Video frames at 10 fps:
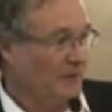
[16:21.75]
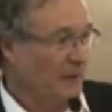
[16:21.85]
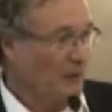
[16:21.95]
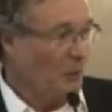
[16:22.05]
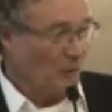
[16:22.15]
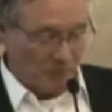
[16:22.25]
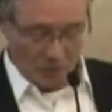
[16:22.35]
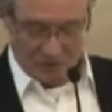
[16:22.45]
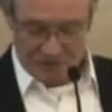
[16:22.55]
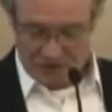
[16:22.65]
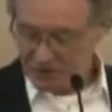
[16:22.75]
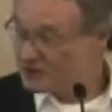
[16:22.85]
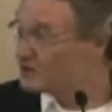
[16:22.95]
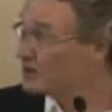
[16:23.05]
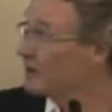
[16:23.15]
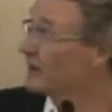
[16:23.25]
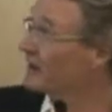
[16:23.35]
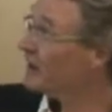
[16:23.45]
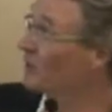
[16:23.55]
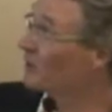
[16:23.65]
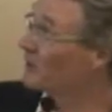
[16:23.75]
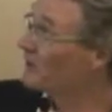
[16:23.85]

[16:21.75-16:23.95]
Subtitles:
knowing most physicians that I work